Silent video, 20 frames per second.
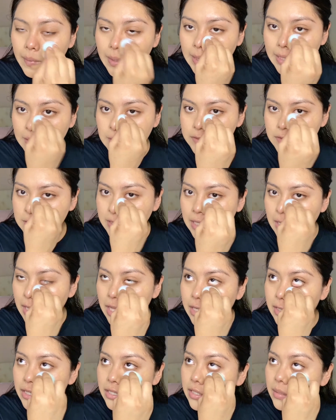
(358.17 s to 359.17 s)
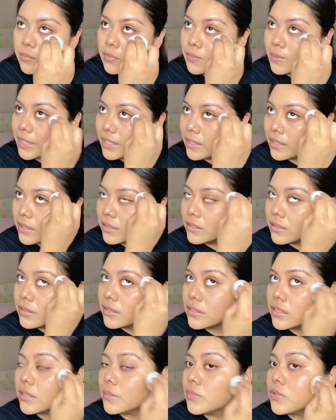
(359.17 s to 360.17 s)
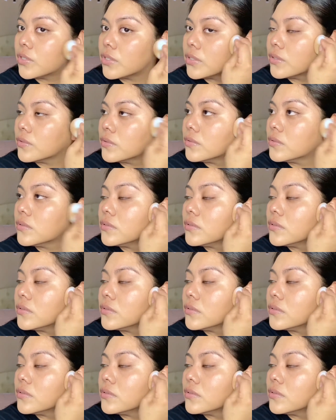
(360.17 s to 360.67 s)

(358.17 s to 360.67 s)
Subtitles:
Estée Lauder Double Wear. Come through.